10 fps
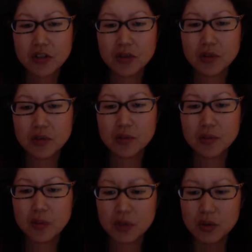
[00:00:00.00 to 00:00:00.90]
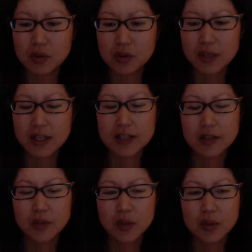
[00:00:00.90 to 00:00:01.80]
to use Muse because
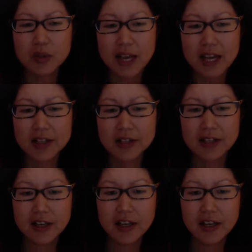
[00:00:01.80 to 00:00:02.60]
Muse has